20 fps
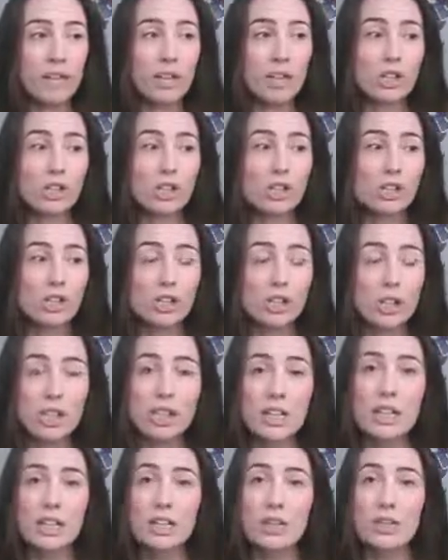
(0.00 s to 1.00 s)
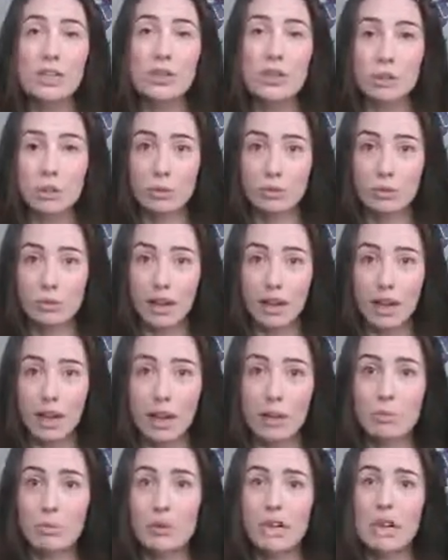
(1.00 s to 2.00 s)
she told me,
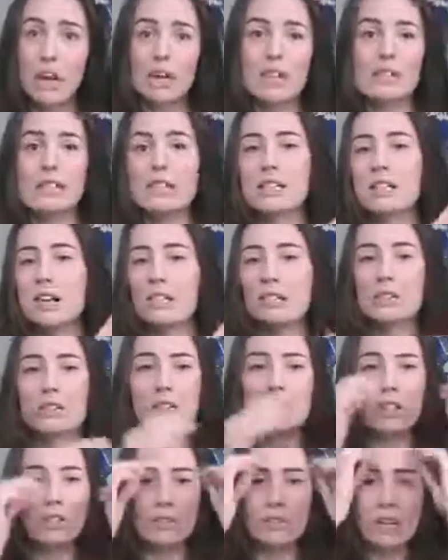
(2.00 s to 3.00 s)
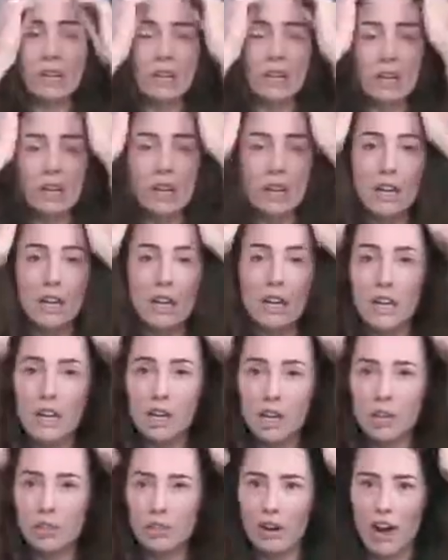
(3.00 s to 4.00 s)
and we'd had several different
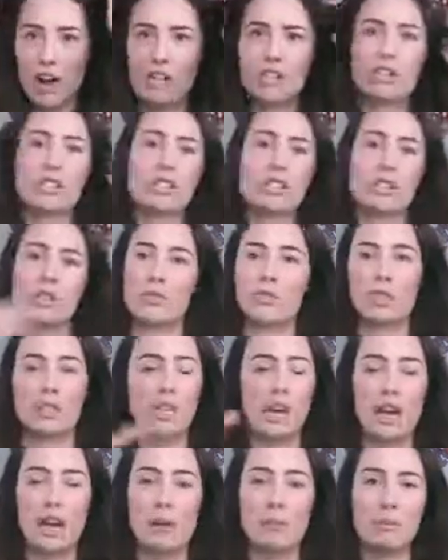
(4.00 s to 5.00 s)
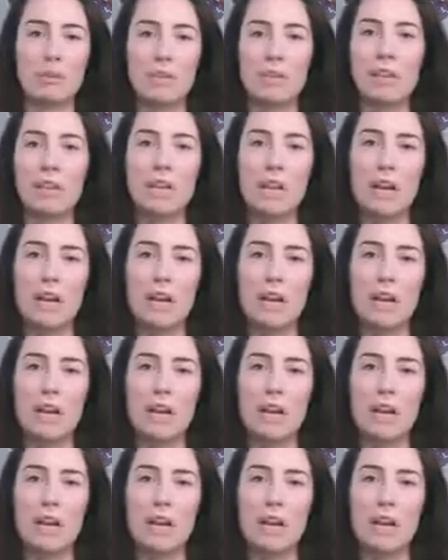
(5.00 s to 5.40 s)
interactions over time, and